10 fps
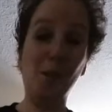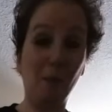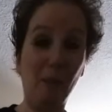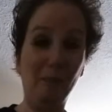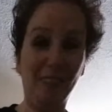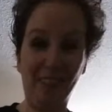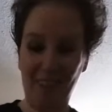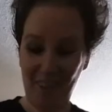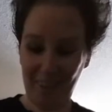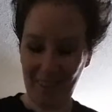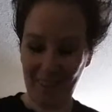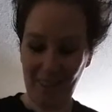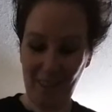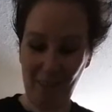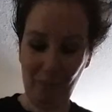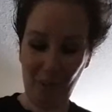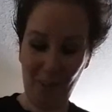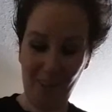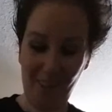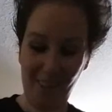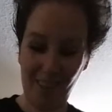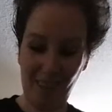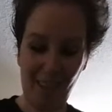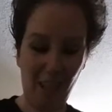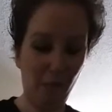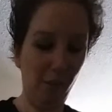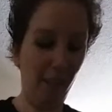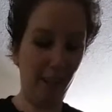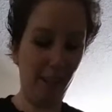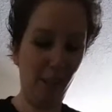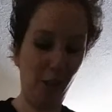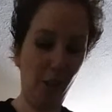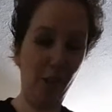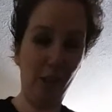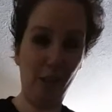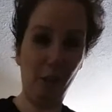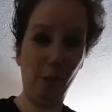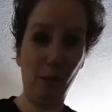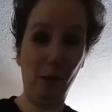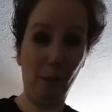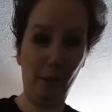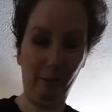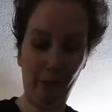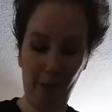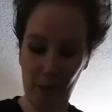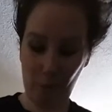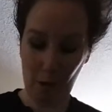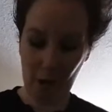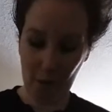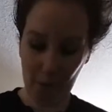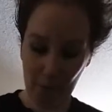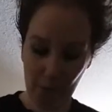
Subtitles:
Renfield character, and then of course Evil Ed gets turned into a Renfield as well.